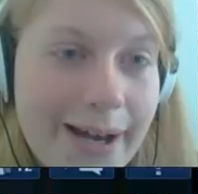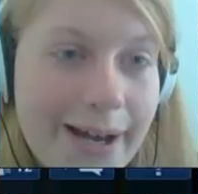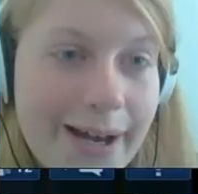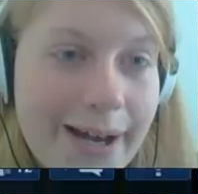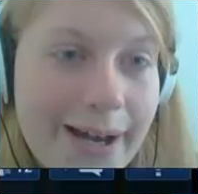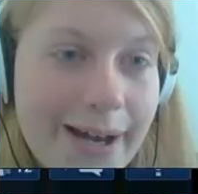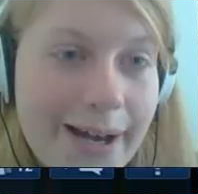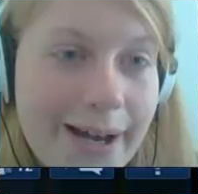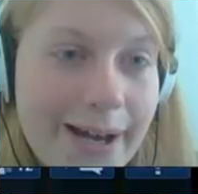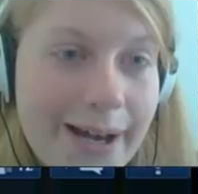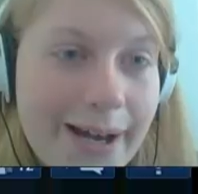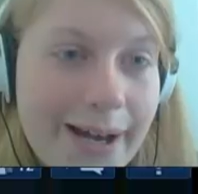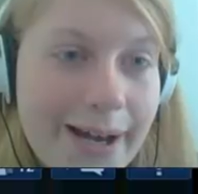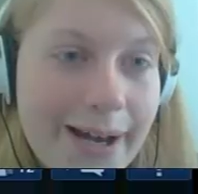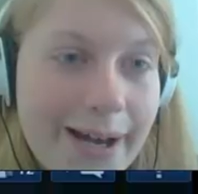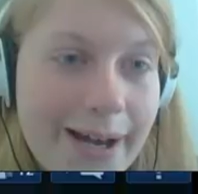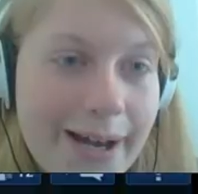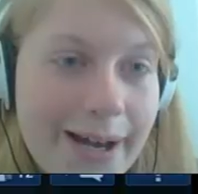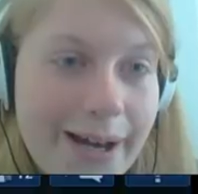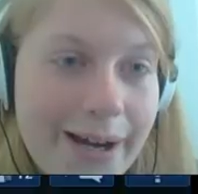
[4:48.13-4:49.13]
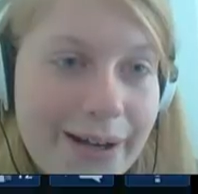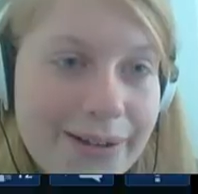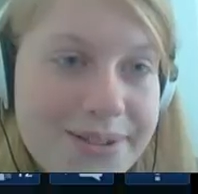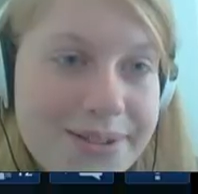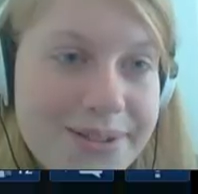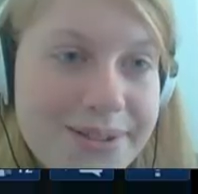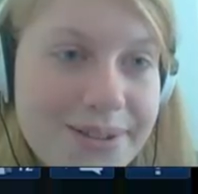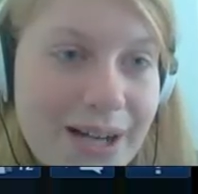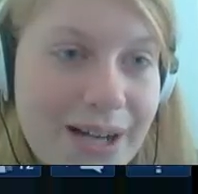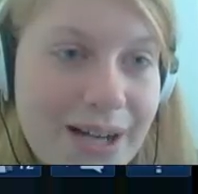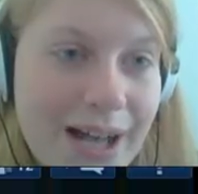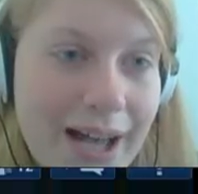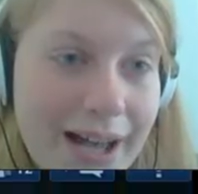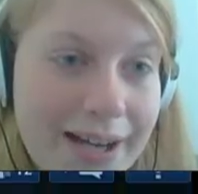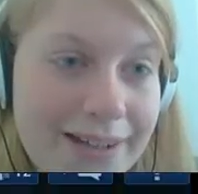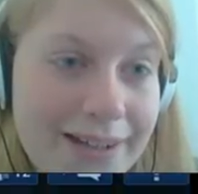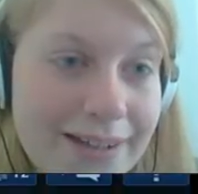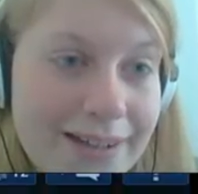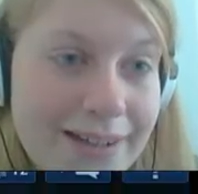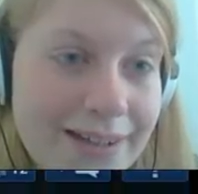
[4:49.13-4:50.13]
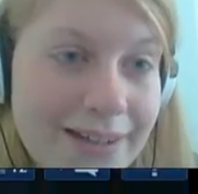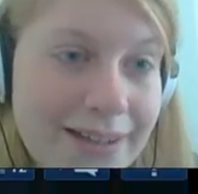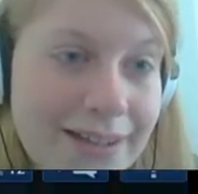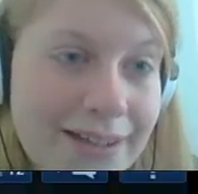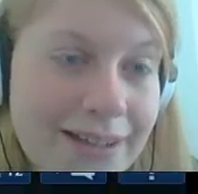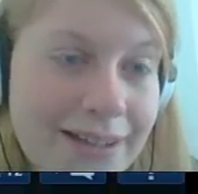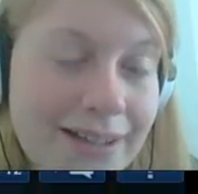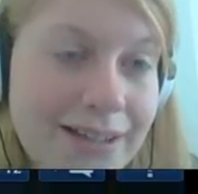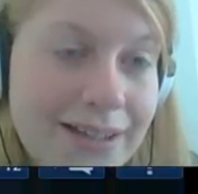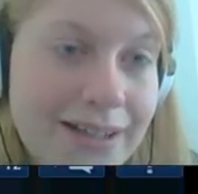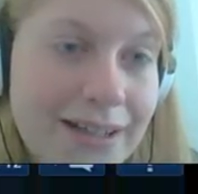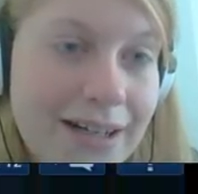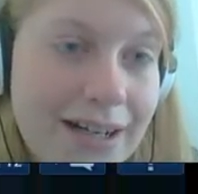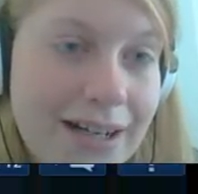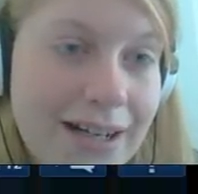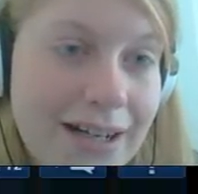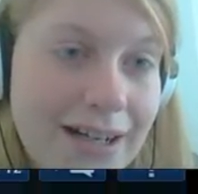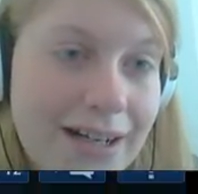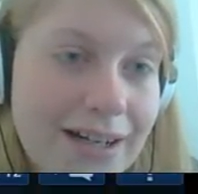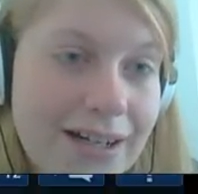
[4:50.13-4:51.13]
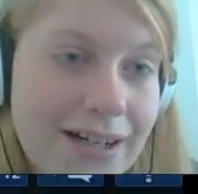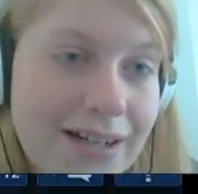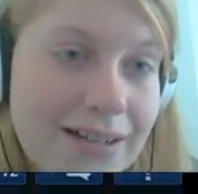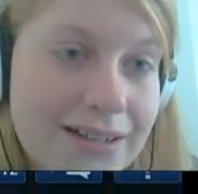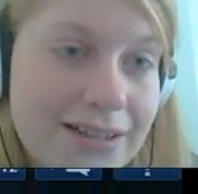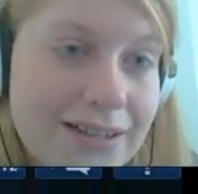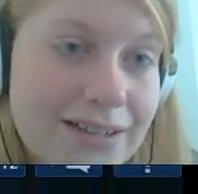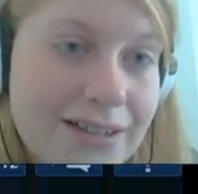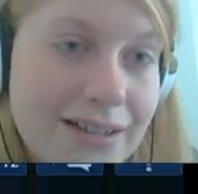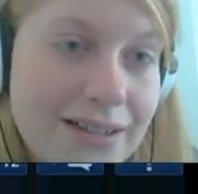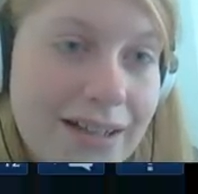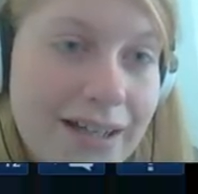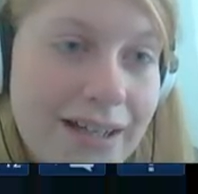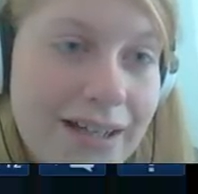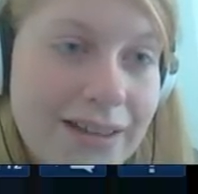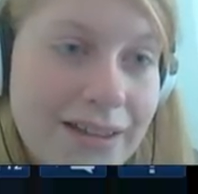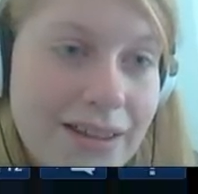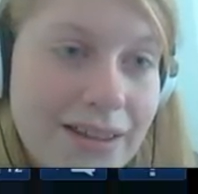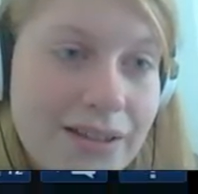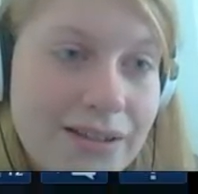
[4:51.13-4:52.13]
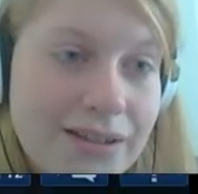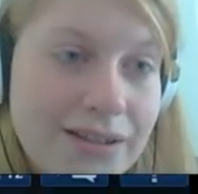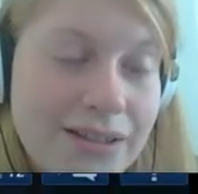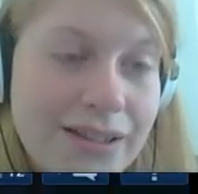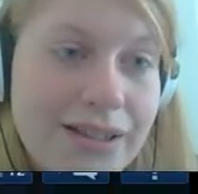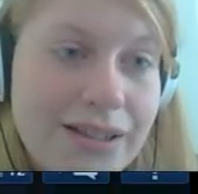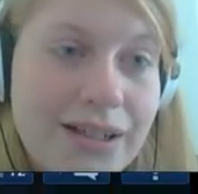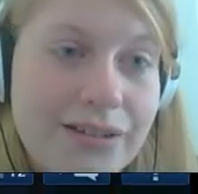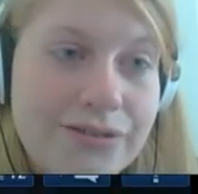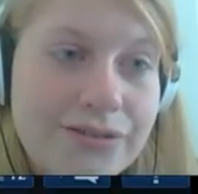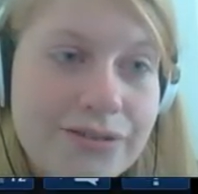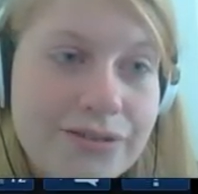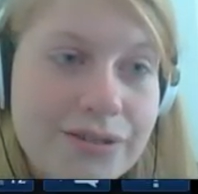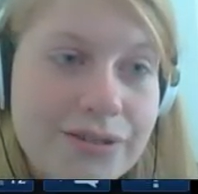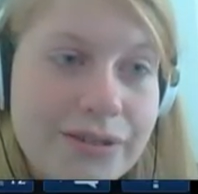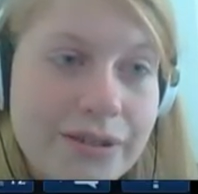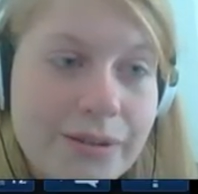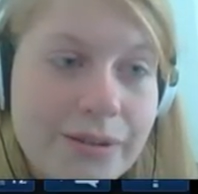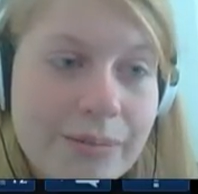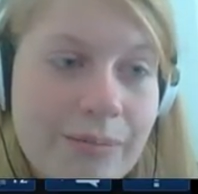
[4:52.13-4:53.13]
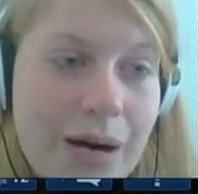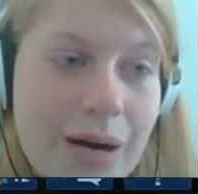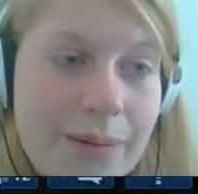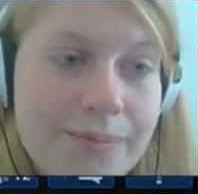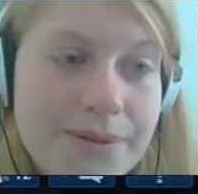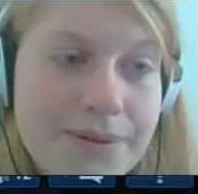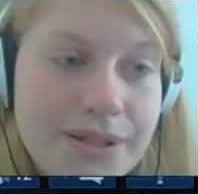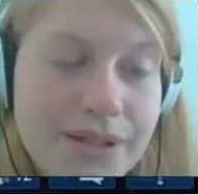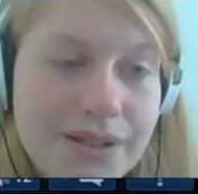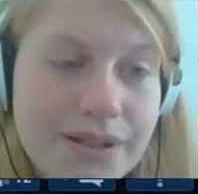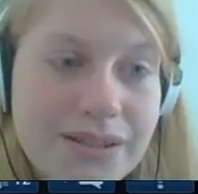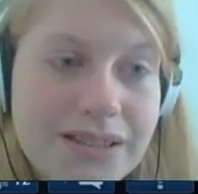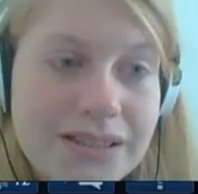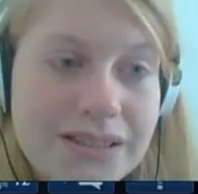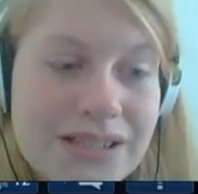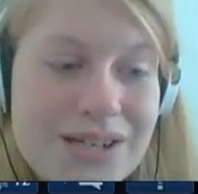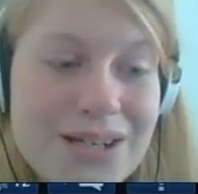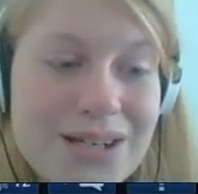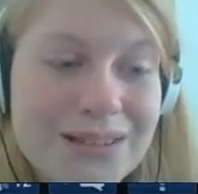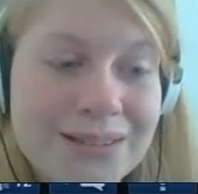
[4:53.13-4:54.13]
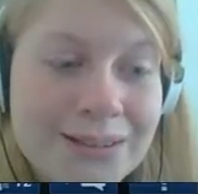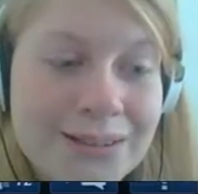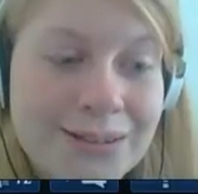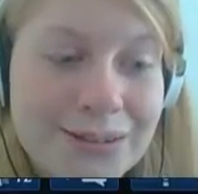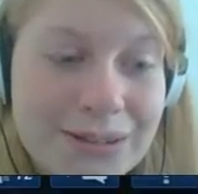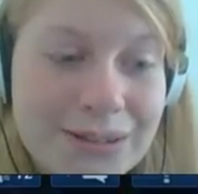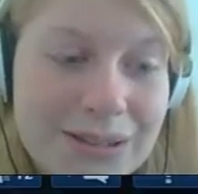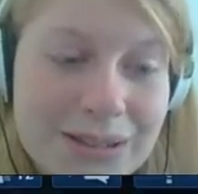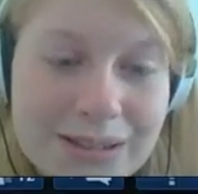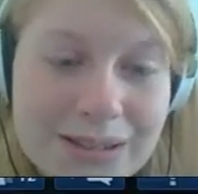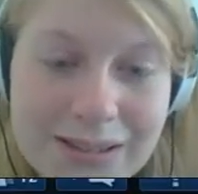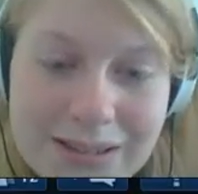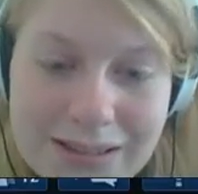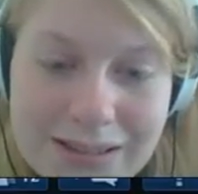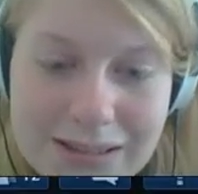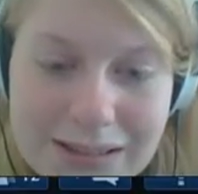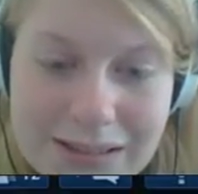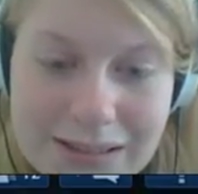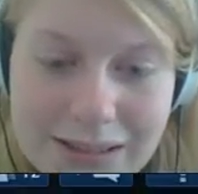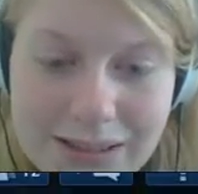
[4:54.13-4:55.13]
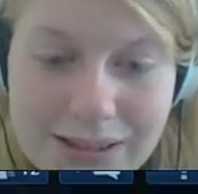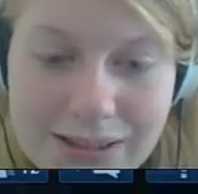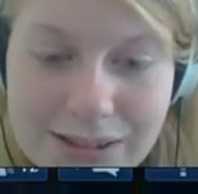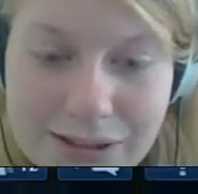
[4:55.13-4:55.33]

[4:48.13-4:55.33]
As you can see, I also had like in the 30 of mobs killed in the jungle,